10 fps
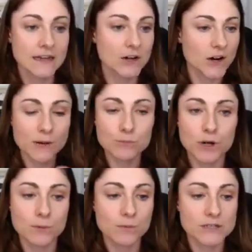or any
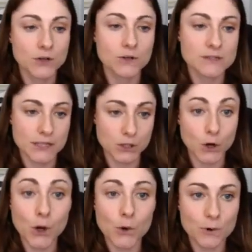printable materials that
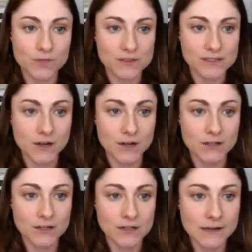go with the center.